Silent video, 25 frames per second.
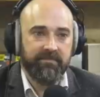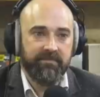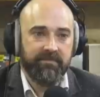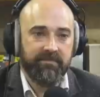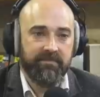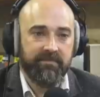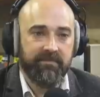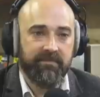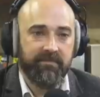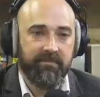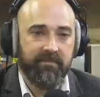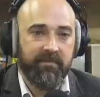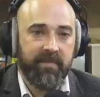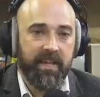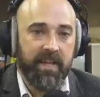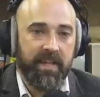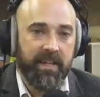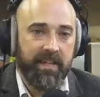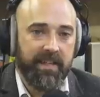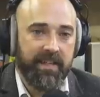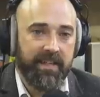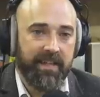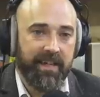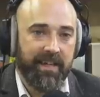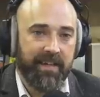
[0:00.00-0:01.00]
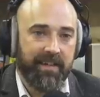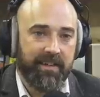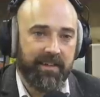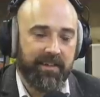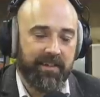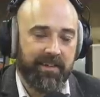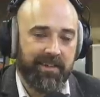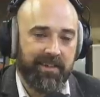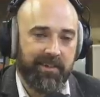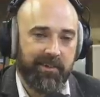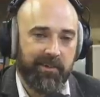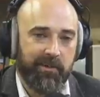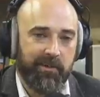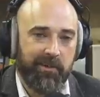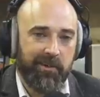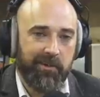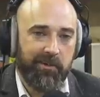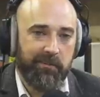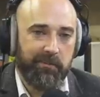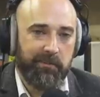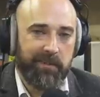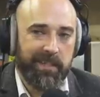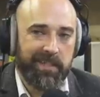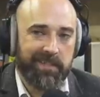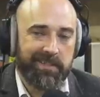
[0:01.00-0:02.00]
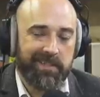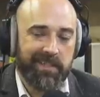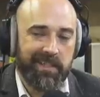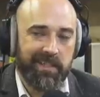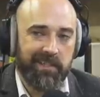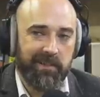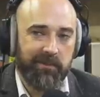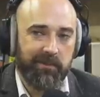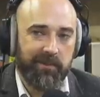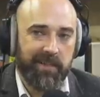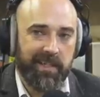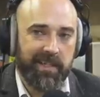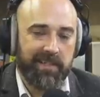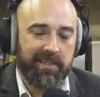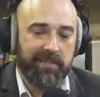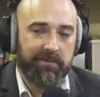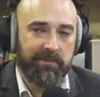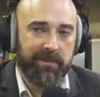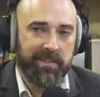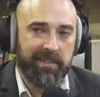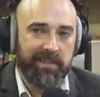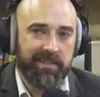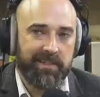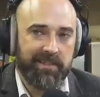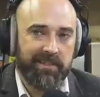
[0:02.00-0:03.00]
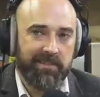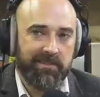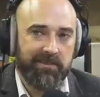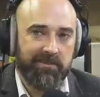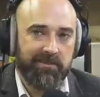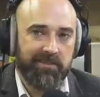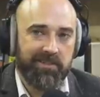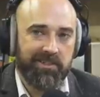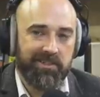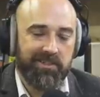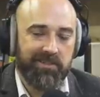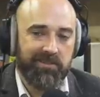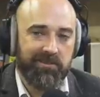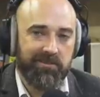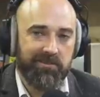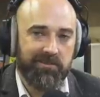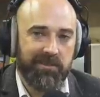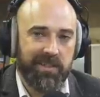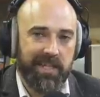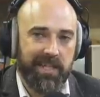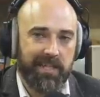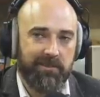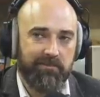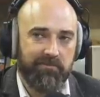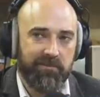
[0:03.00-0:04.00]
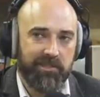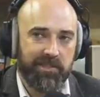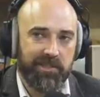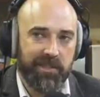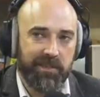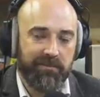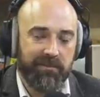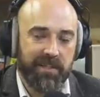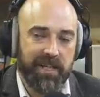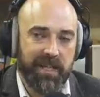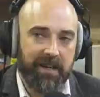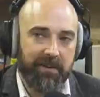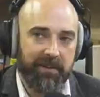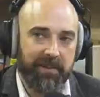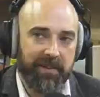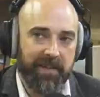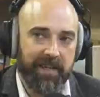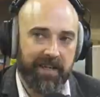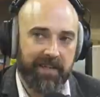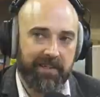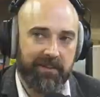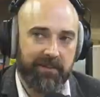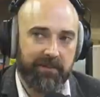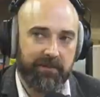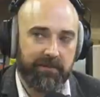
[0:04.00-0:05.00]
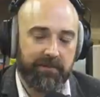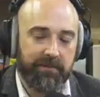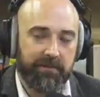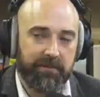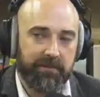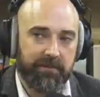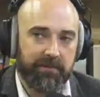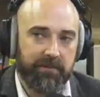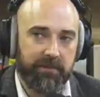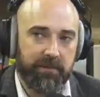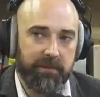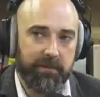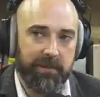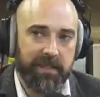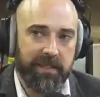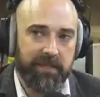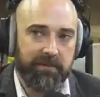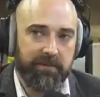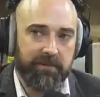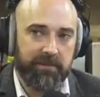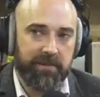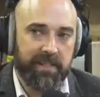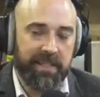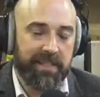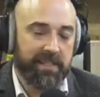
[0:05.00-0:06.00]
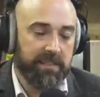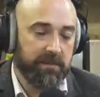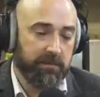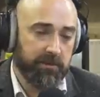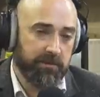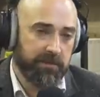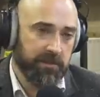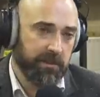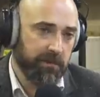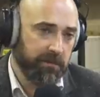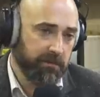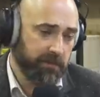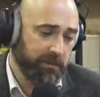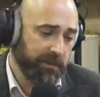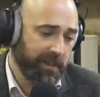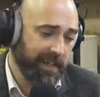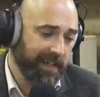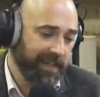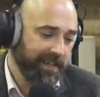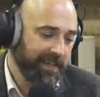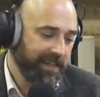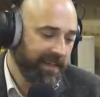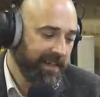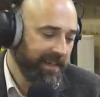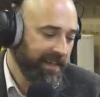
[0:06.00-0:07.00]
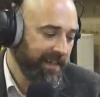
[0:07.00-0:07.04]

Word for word: Mm. Yeah, on Pixel Art, when I speak to Stu Cambridge every now and then, of formerly of Sensible Software,